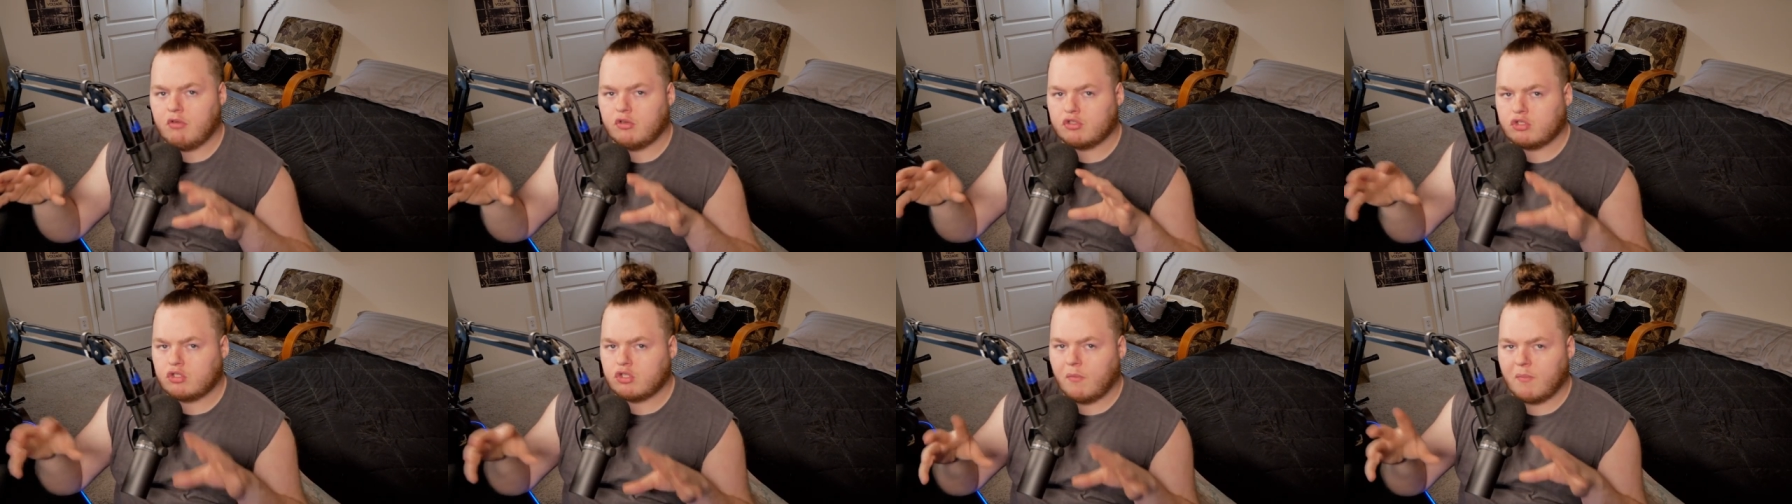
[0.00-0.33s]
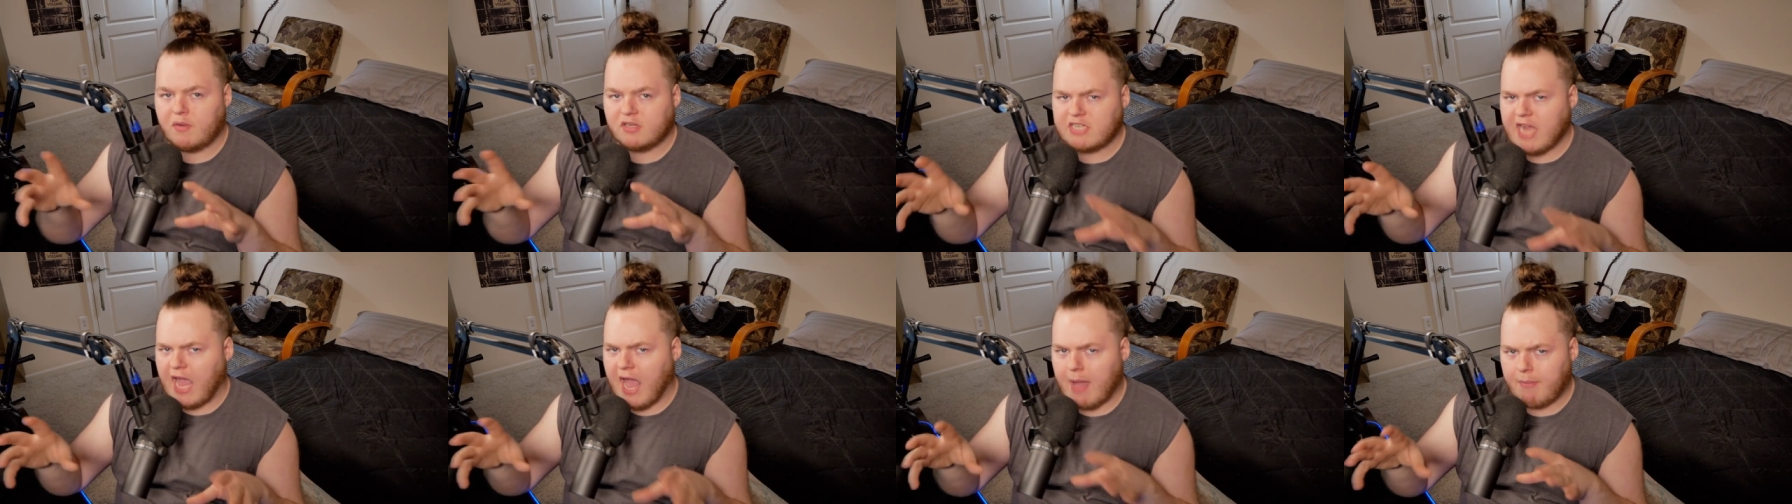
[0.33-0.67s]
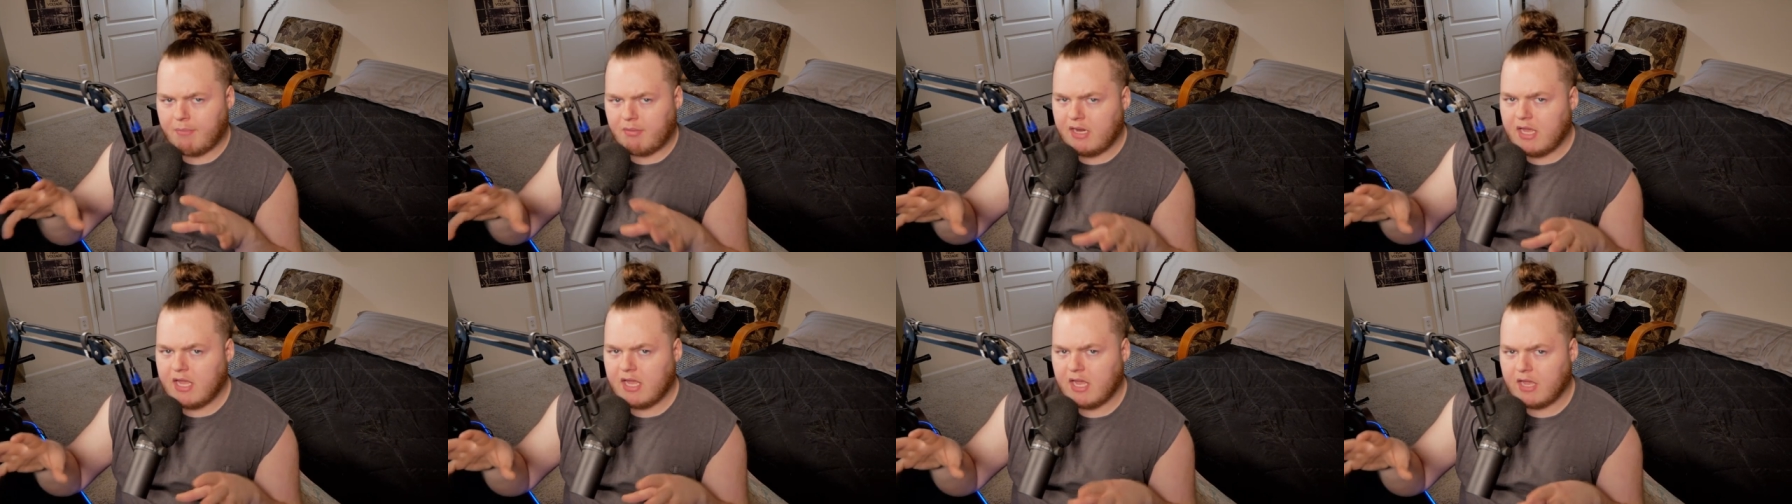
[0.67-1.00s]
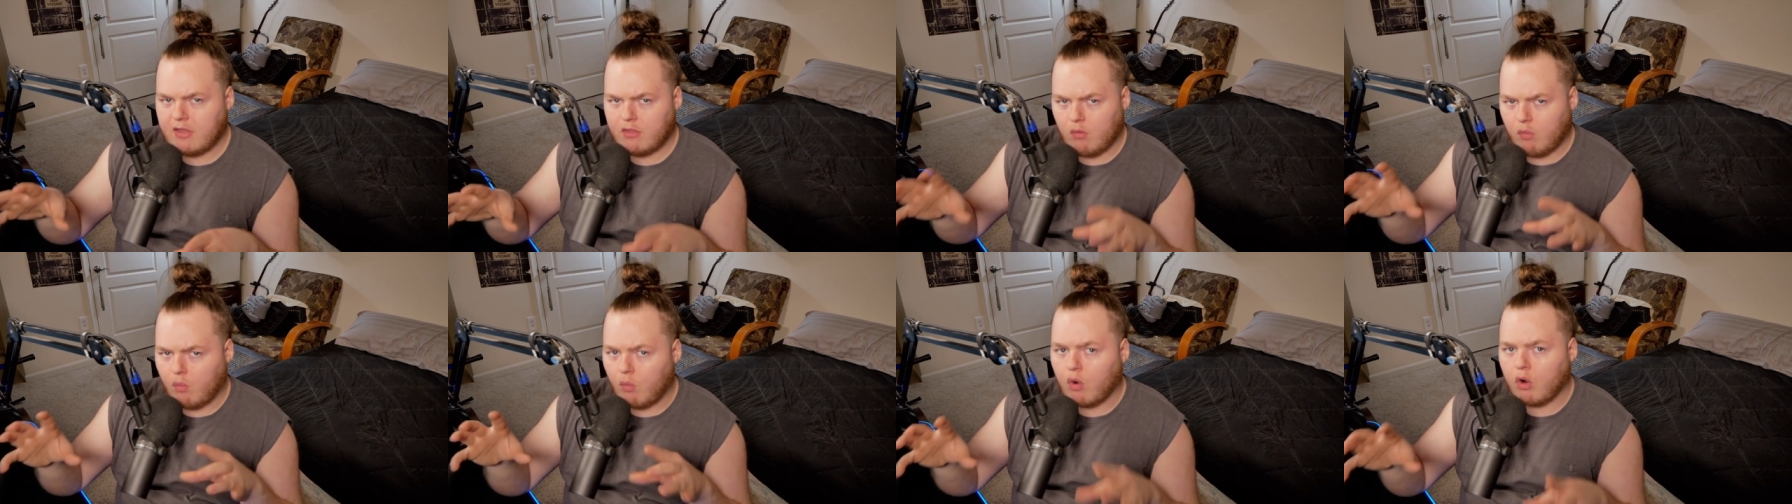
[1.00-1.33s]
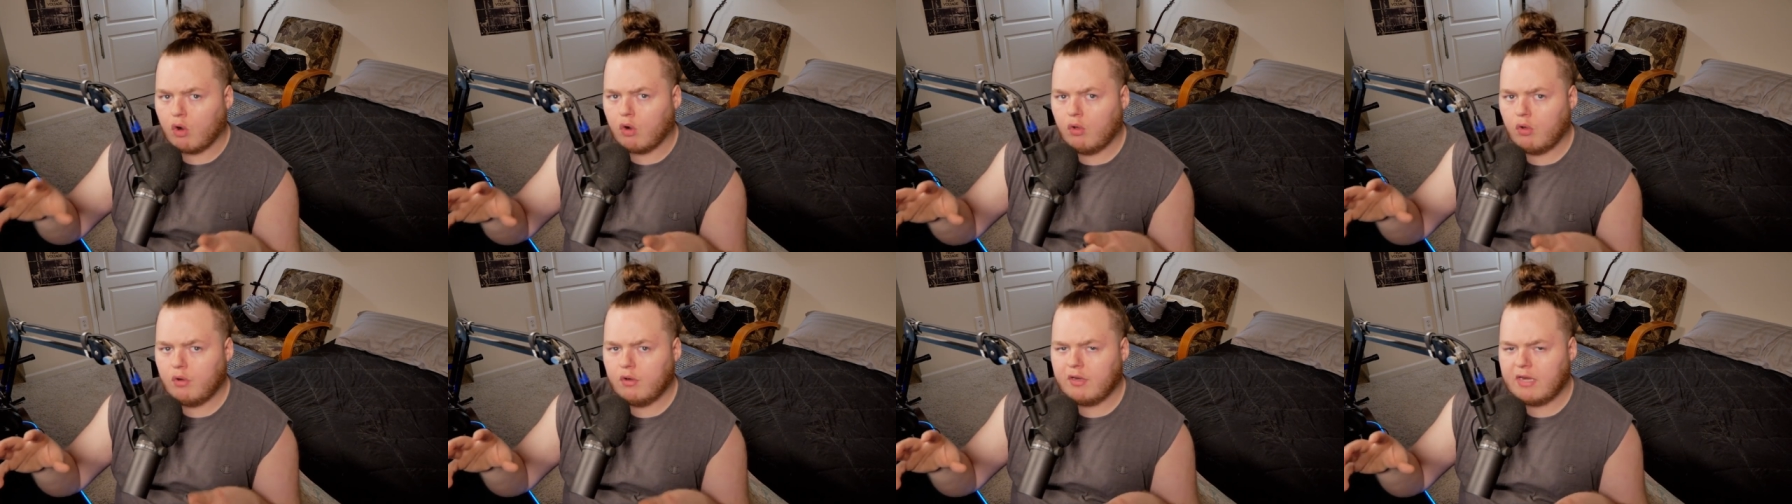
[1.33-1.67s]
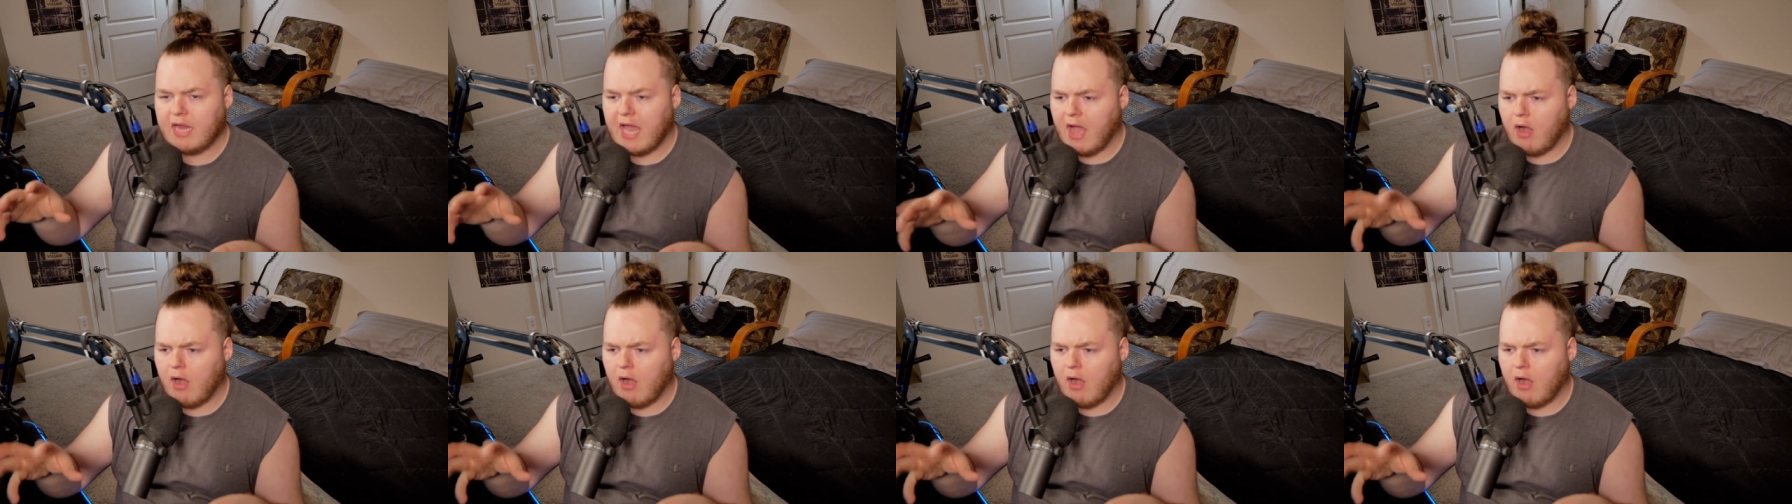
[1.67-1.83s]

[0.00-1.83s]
there's so much happening in the world,